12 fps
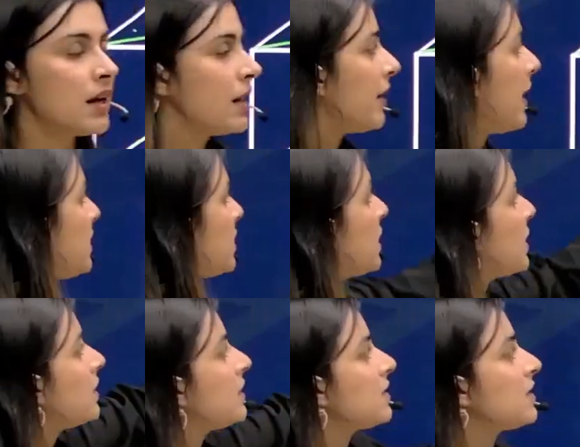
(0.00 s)
right?
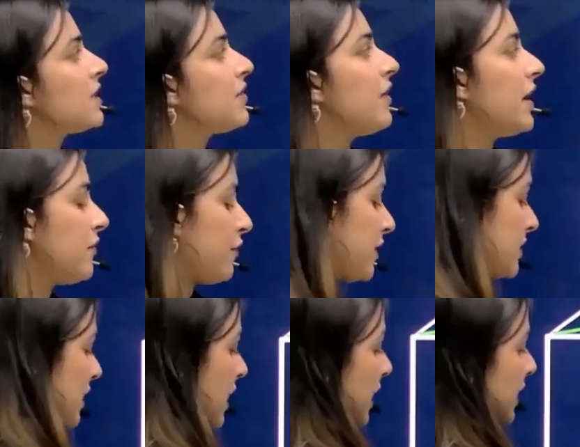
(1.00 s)
This is the one face.
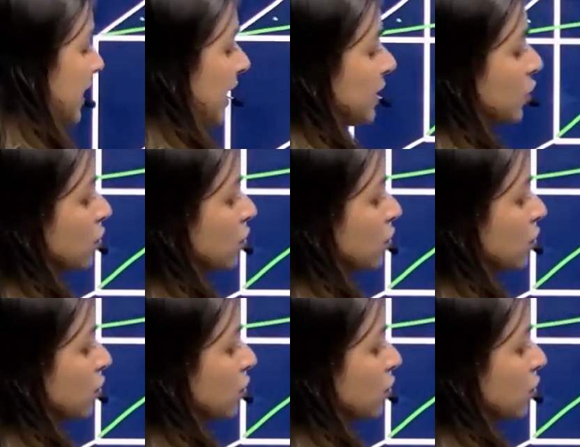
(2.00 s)
Can you